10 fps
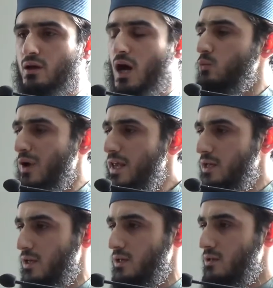
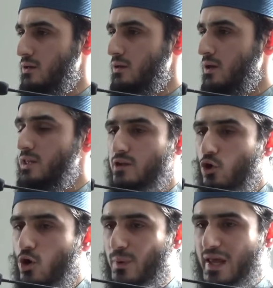unwillingly, in the
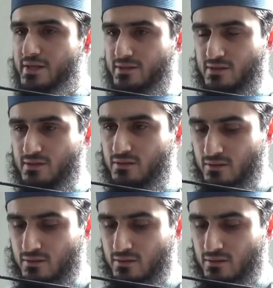wrong place.